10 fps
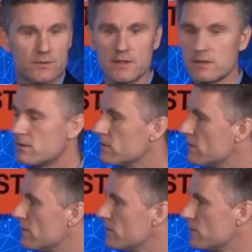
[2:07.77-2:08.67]
to
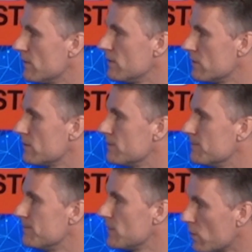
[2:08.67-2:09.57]

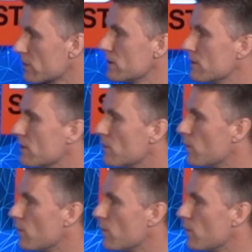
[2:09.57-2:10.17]
the organ